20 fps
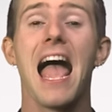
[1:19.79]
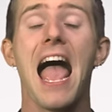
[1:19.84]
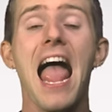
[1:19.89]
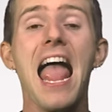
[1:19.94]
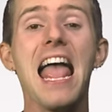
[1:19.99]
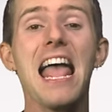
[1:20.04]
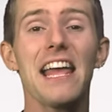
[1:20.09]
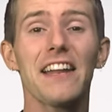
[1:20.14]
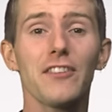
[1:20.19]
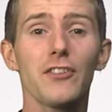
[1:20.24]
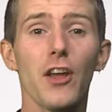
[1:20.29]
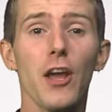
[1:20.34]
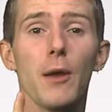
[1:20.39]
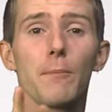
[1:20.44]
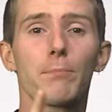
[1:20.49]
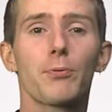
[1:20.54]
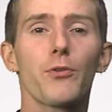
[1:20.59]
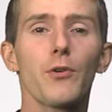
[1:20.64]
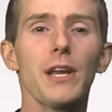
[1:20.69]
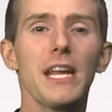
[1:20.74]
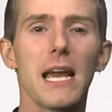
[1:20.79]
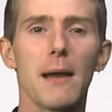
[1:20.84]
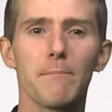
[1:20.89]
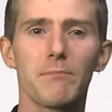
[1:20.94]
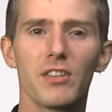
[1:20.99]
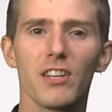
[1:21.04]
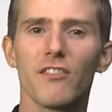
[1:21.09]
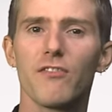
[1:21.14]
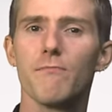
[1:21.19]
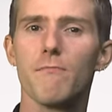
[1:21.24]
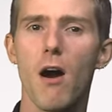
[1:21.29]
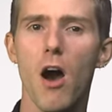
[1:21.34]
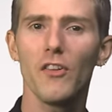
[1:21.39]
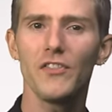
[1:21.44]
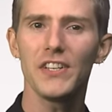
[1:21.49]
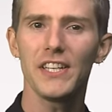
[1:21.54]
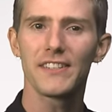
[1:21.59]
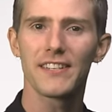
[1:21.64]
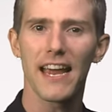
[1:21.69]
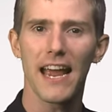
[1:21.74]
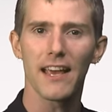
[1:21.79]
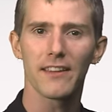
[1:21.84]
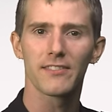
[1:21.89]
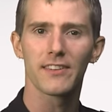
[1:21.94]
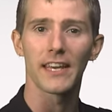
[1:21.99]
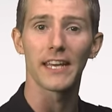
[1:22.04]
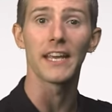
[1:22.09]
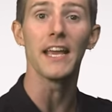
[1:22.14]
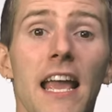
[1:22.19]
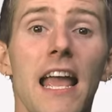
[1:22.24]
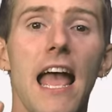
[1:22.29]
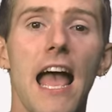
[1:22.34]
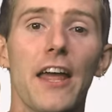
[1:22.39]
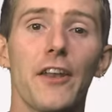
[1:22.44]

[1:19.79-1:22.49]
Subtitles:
and preemptive multitasking,